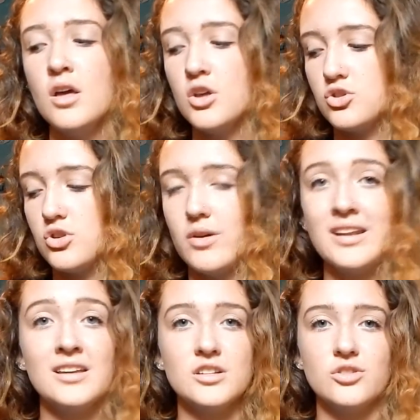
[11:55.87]
So I
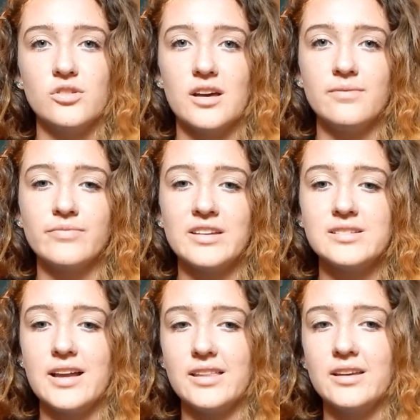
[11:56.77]
didn't get to do that,
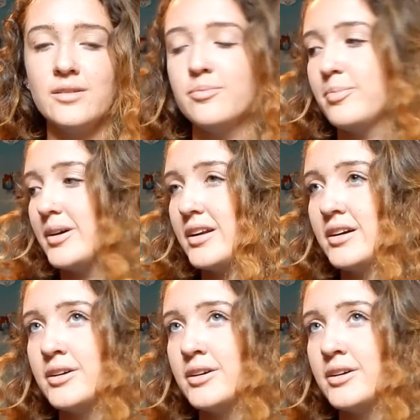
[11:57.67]
sadly. But,